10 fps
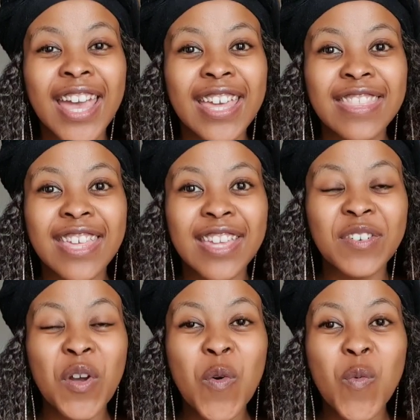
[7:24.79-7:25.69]
and
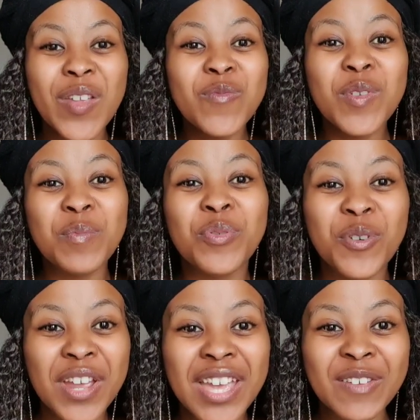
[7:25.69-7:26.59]
then when we
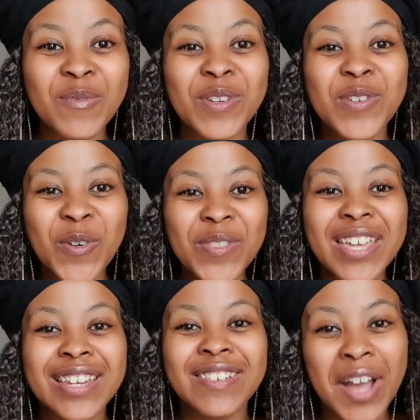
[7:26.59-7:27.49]
pray we know
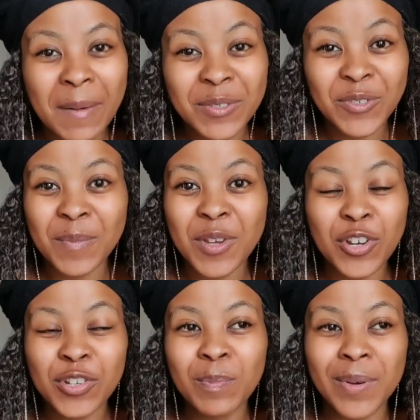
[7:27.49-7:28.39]
that it comes from a
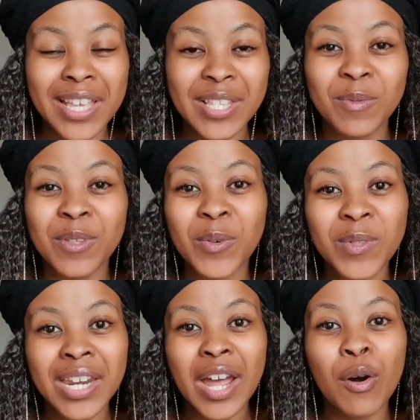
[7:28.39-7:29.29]
good place we know
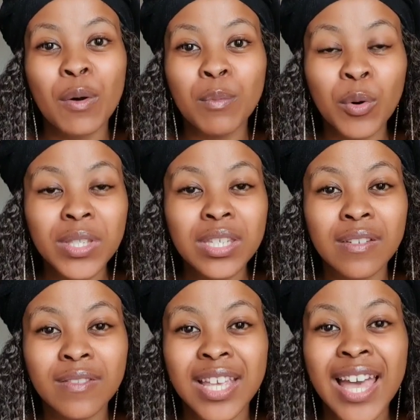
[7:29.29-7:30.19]
that our
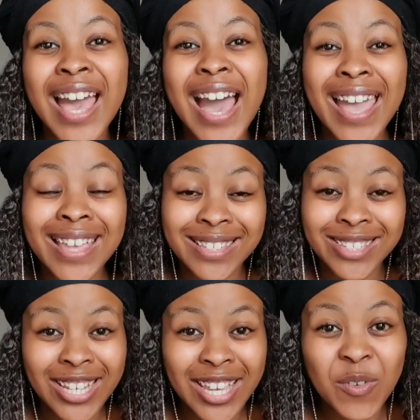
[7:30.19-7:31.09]
motives are in
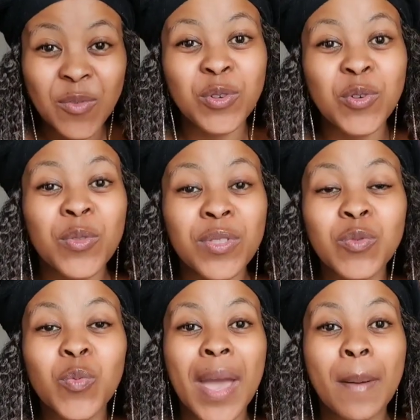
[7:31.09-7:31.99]
check we know
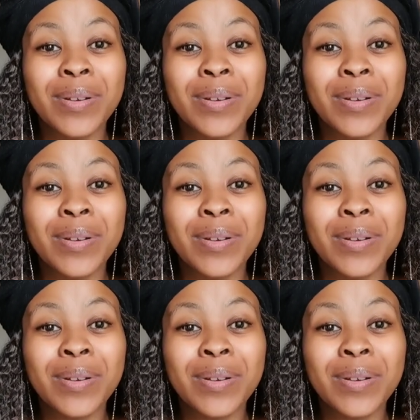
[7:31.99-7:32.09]
that we are